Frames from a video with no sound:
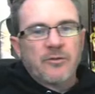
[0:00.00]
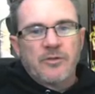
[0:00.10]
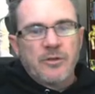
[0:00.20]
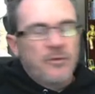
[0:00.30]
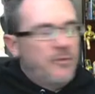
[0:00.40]

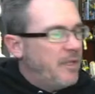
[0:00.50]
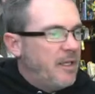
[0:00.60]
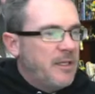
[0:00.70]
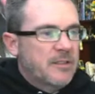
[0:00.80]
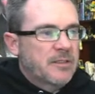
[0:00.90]
do
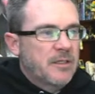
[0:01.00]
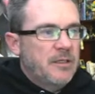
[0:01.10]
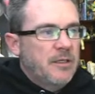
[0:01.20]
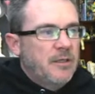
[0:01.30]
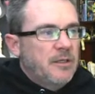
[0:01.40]
these.
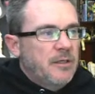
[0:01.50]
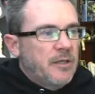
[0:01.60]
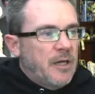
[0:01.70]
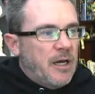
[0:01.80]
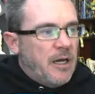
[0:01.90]

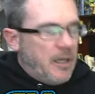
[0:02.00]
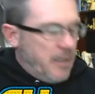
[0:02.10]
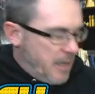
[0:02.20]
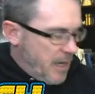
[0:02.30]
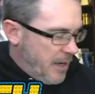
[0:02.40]

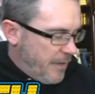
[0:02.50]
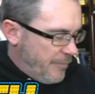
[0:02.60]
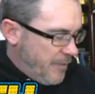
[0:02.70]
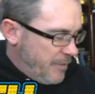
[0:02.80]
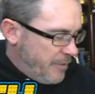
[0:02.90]
Uh, I think